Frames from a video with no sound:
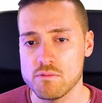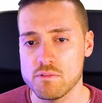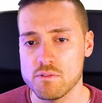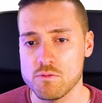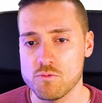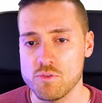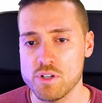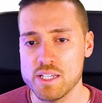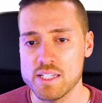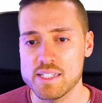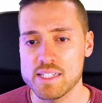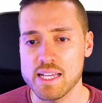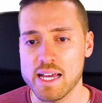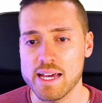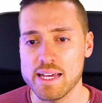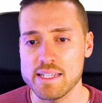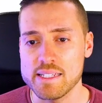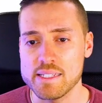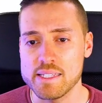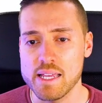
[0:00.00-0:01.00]

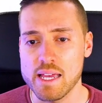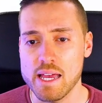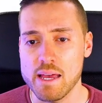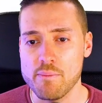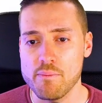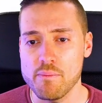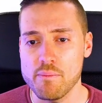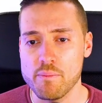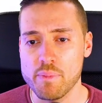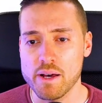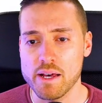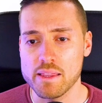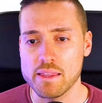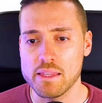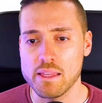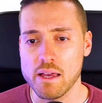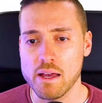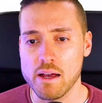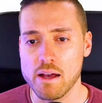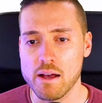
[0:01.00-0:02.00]
resize them. But
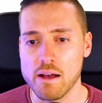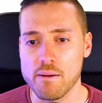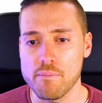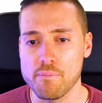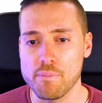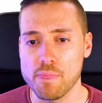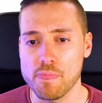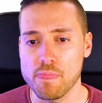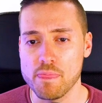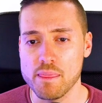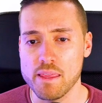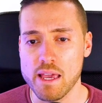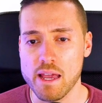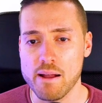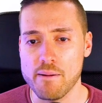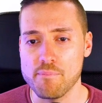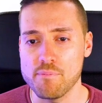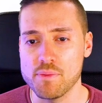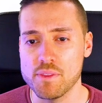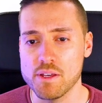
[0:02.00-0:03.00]
um, yeah,
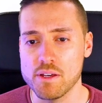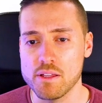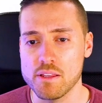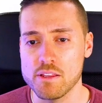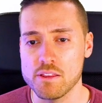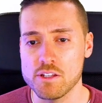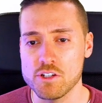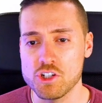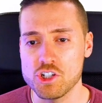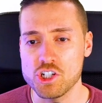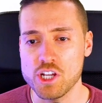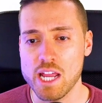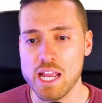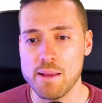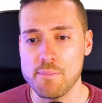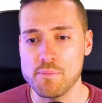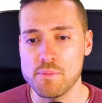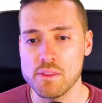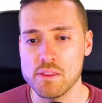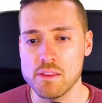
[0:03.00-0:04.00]
the, the
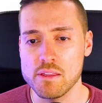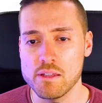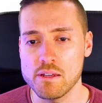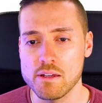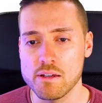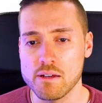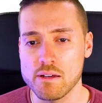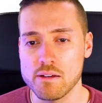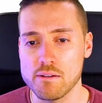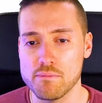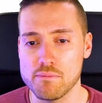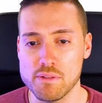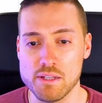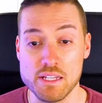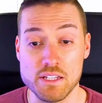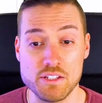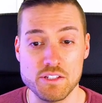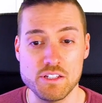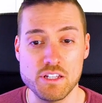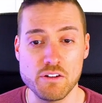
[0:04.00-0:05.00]
shape um,
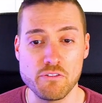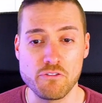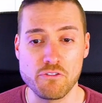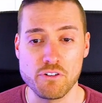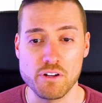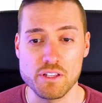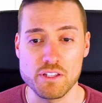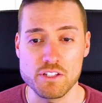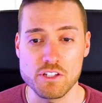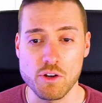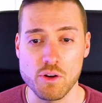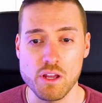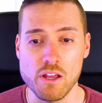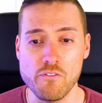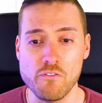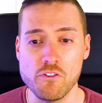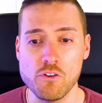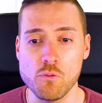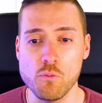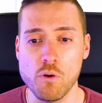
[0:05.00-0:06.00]
is different. So
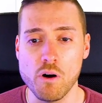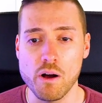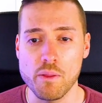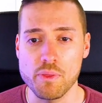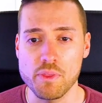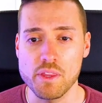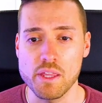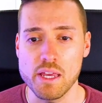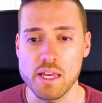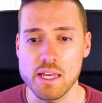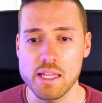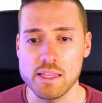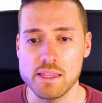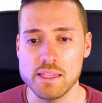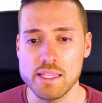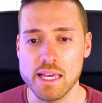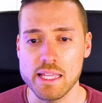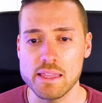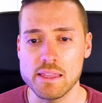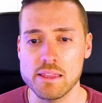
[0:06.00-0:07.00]
if you want
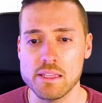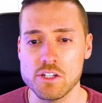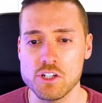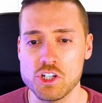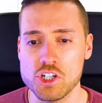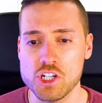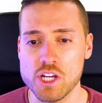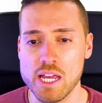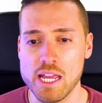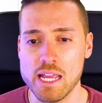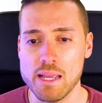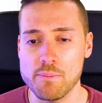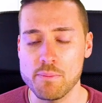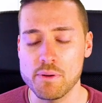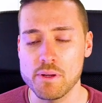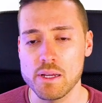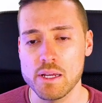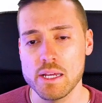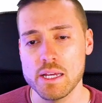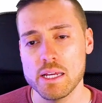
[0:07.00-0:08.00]
that the shape
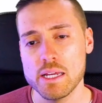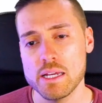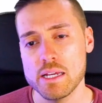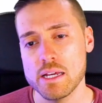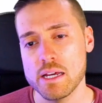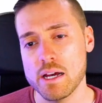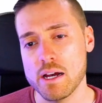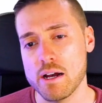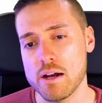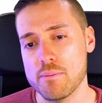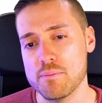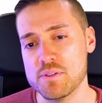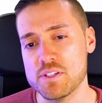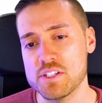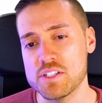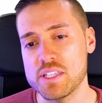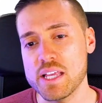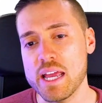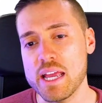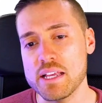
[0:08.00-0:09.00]
um,
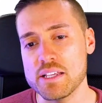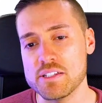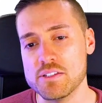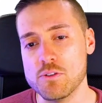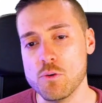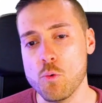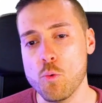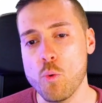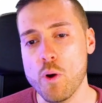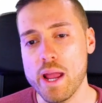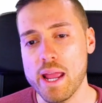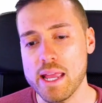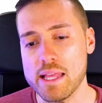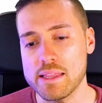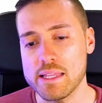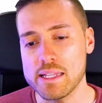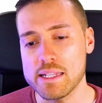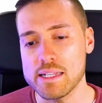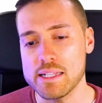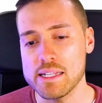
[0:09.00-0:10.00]
stays the way
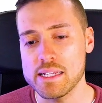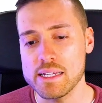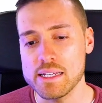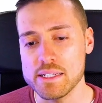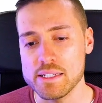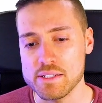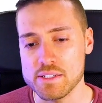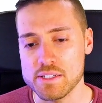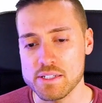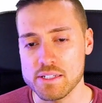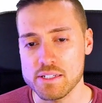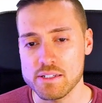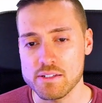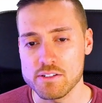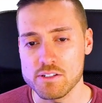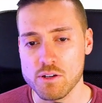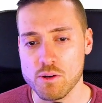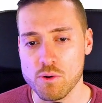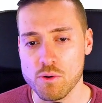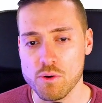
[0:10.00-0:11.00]
that it is.
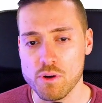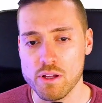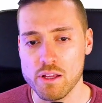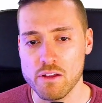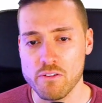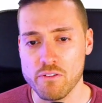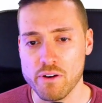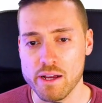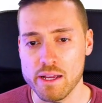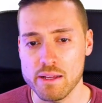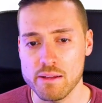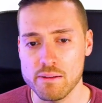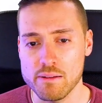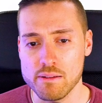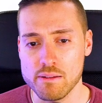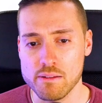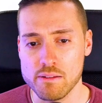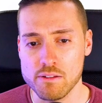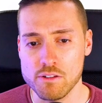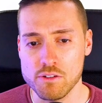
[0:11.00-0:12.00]
So if I
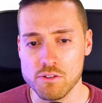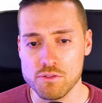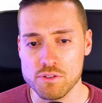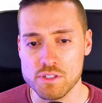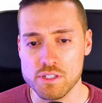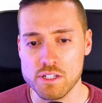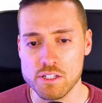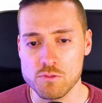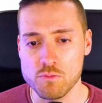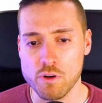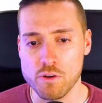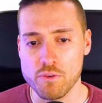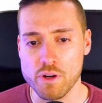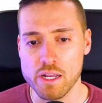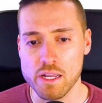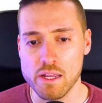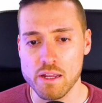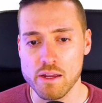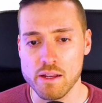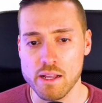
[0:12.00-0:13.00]
use this one right
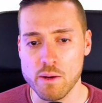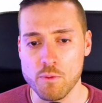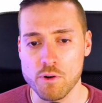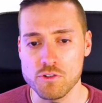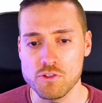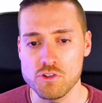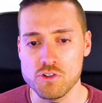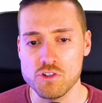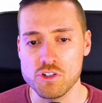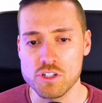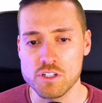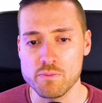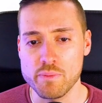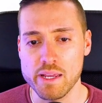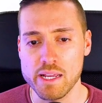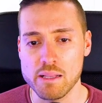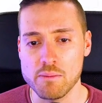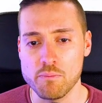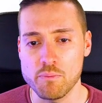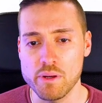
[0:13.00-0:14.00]
here and I want to just make
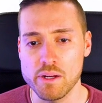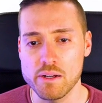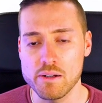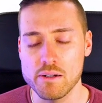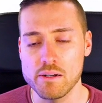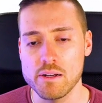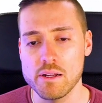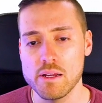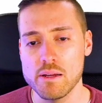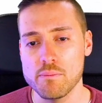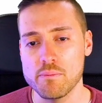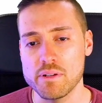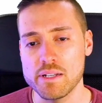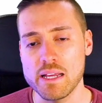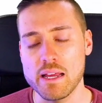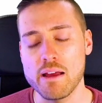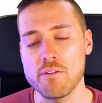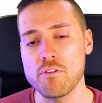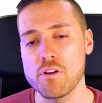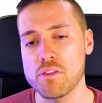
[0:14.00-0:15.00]
it bigger, but
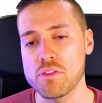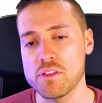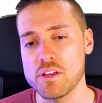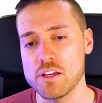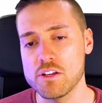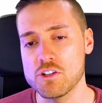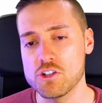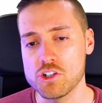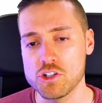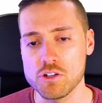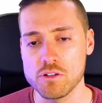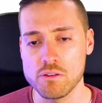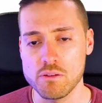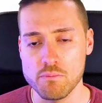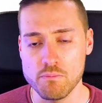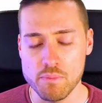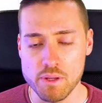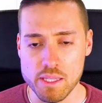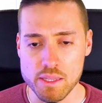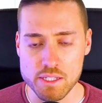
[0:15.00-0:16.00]
everything should
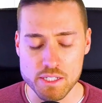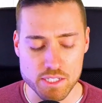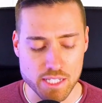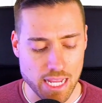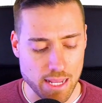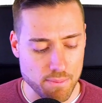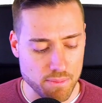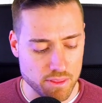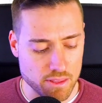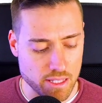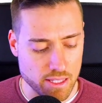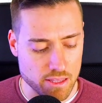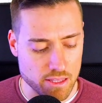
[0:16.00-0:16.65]
be the same, then